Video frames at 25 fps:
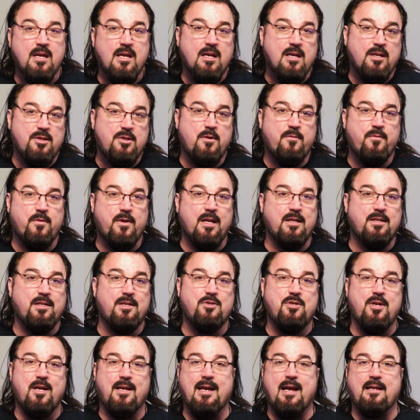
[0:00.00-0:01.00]
Don't forget to
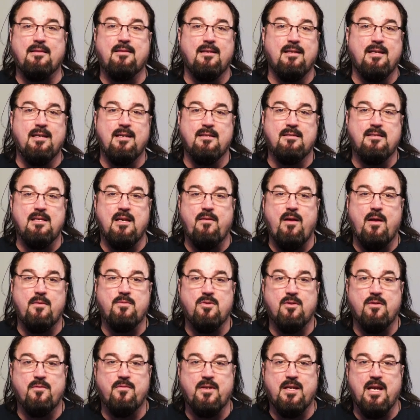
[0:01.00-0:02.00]
check out the latest DevOps
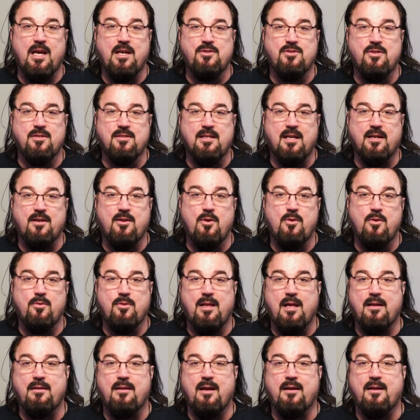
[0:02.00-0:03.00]
certifications at
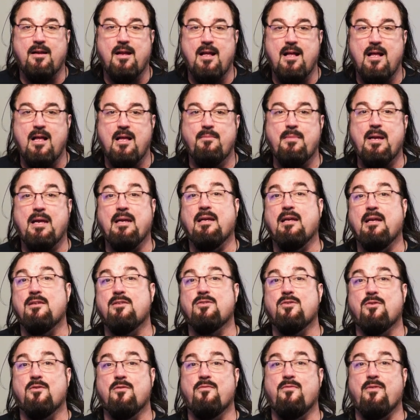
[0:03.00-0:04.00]
kodekloud.com and get
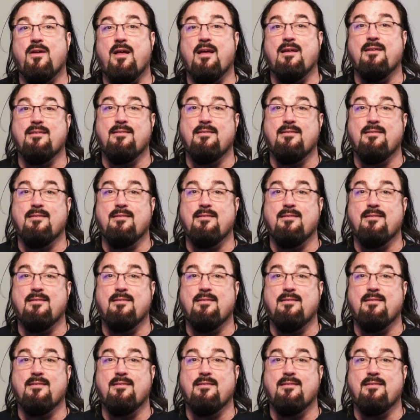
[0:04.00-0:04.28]
certified